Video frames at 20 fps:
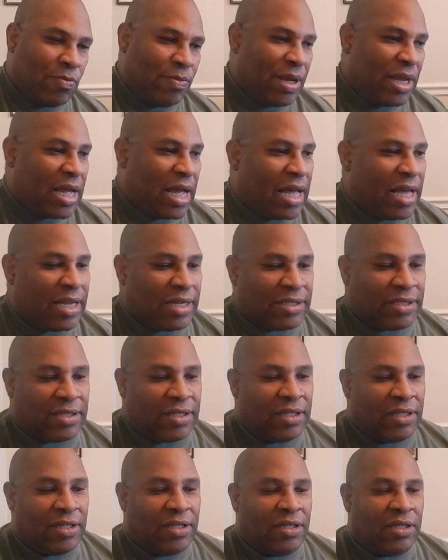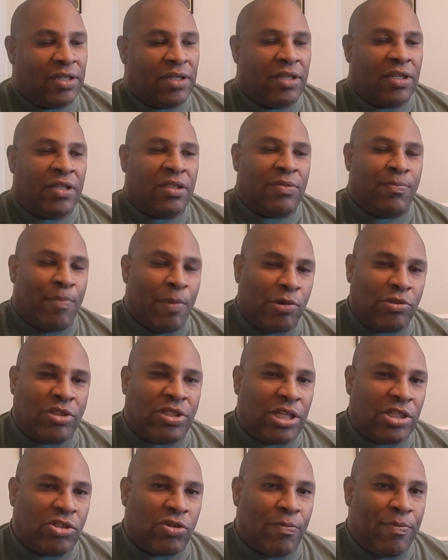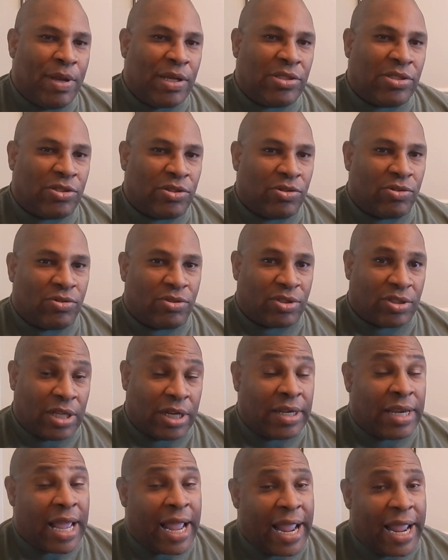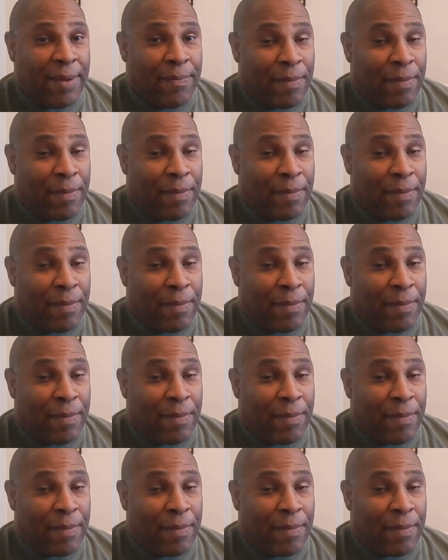Because most digital mixers today,